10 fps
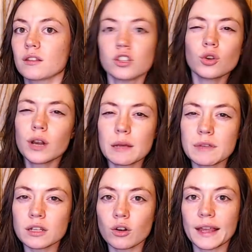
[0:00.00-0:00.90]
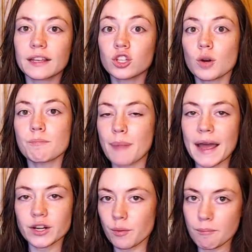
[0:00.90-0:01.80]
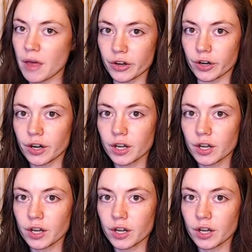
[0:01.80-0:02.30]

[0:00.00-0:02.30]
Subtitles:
You know what I mean? Or, like, you're by your mother.